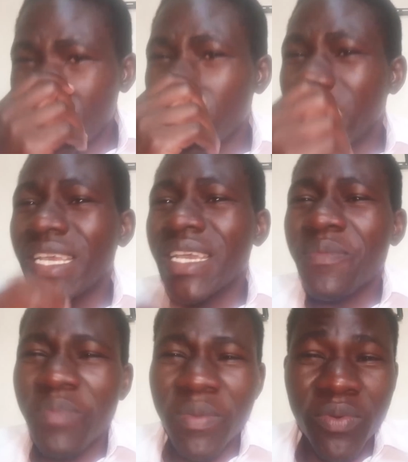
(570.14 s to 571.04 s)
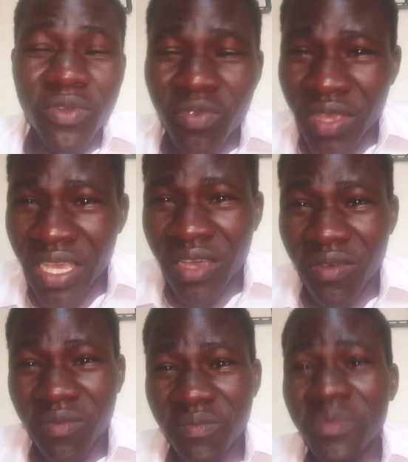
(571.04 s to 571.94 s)
to take people to hell
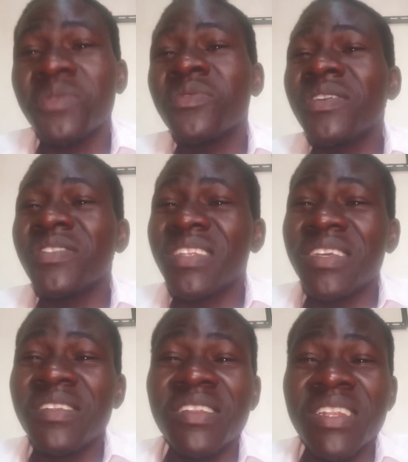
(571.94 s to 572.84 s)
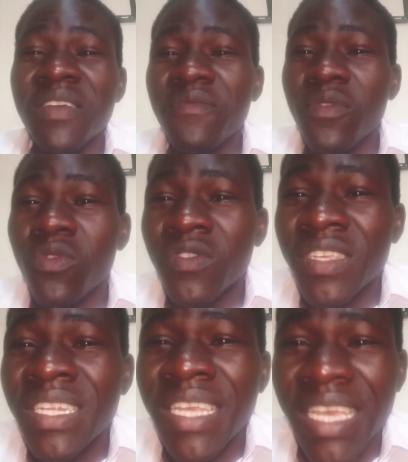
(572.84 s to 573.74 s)
because the devil was
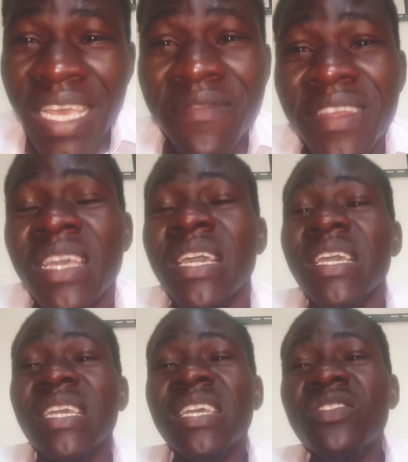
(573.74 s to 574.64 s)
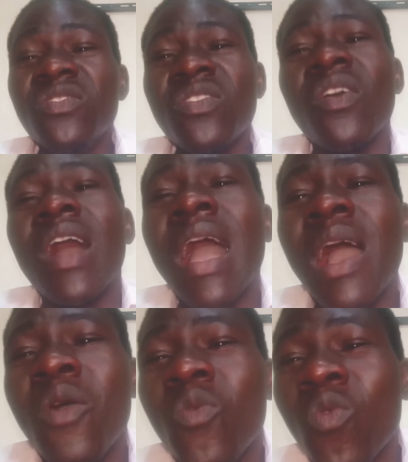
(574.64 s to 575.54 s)
in heaven. He know
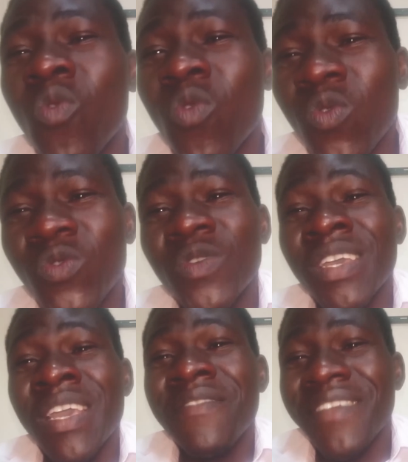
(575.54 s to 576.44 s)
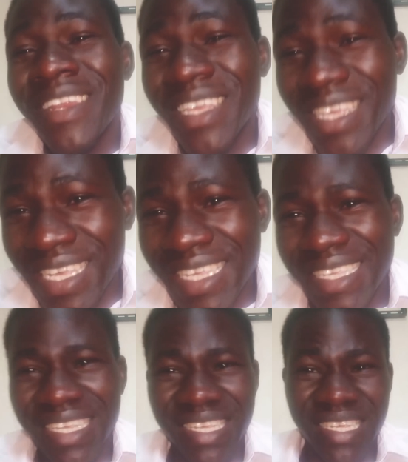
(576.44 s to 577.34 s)
how good heaven
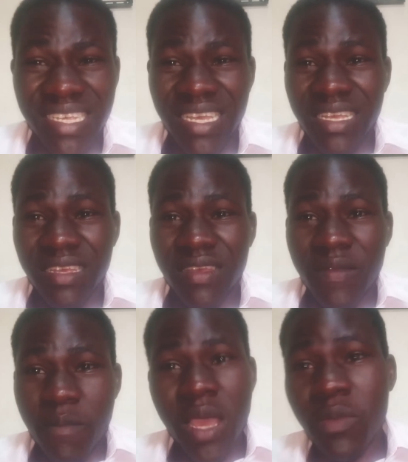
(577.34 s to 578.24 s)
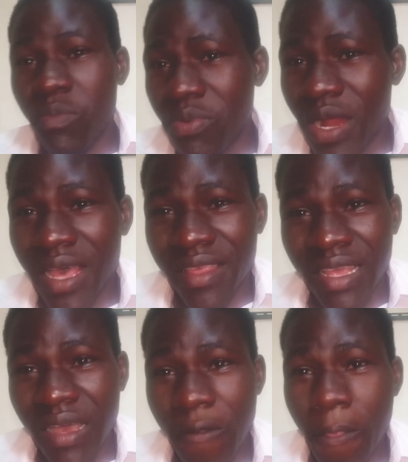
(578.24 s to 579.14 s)
is. My
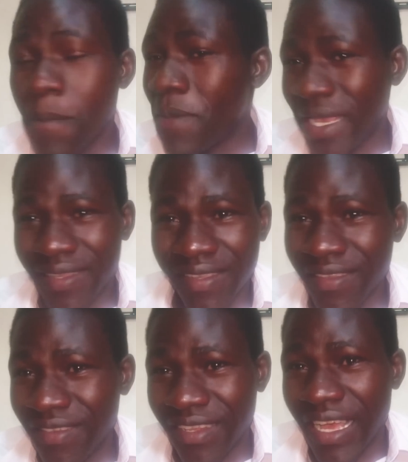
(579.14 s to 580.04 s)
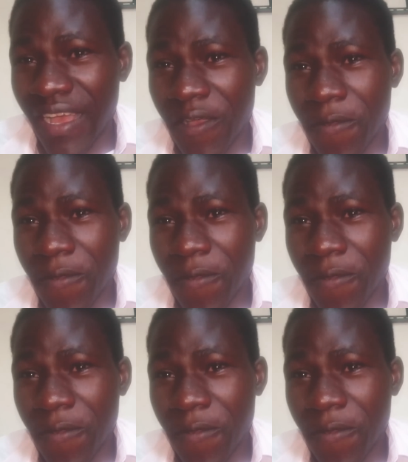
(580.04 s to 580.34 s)
brother, my sister,